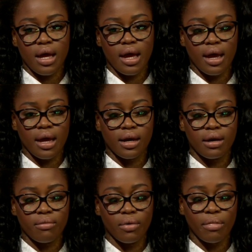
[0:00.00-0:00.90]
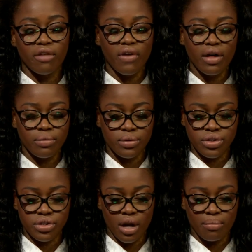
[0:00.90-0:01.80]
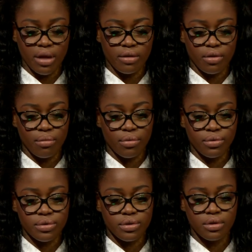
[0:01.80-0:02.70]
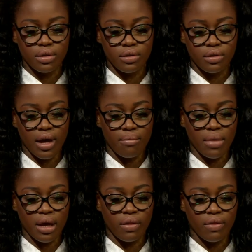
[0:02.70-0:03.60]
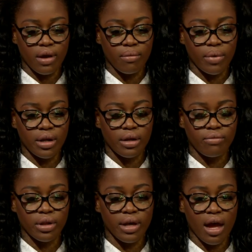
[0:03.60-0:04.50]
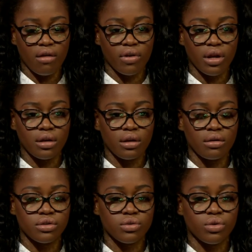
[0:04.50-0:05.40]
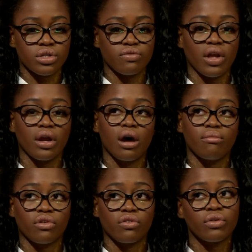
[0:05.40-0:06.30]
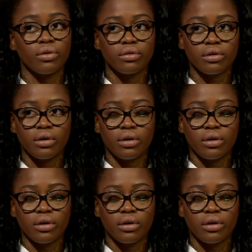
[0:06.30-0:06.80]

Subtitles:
And when my father was shot by the rebels, that meant that we didn't really have any source of income for food.